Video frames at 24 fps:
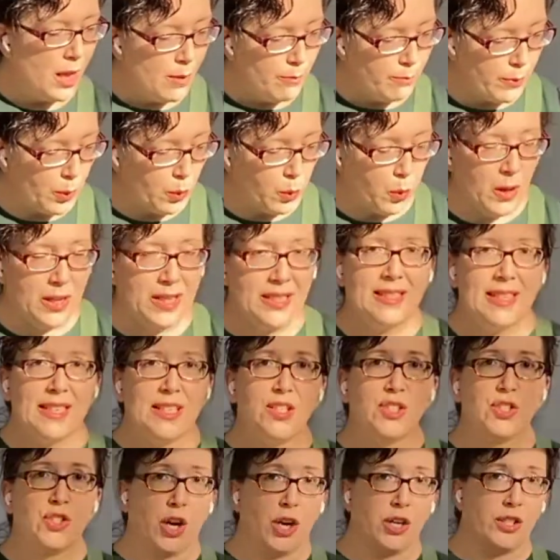But once they
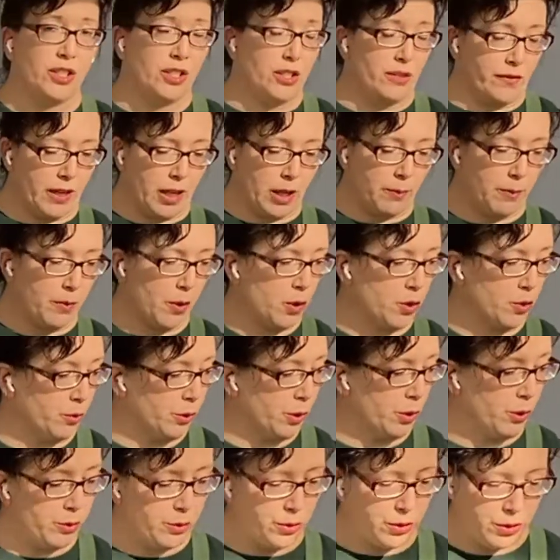start to develop those
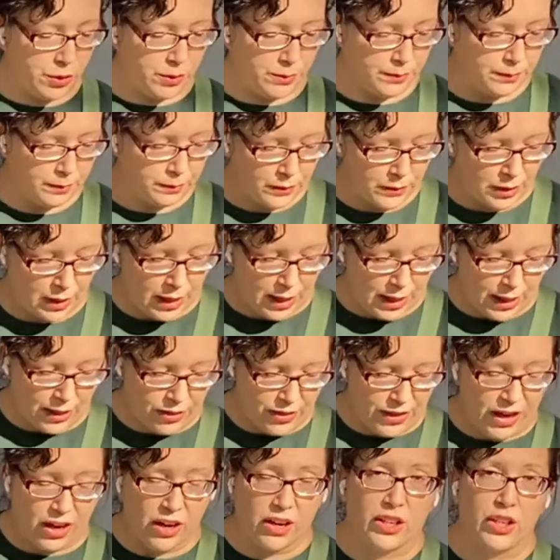roots,
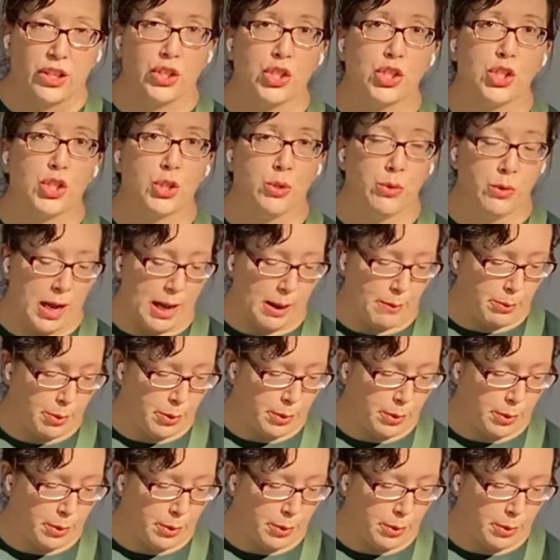they're going to shoot up.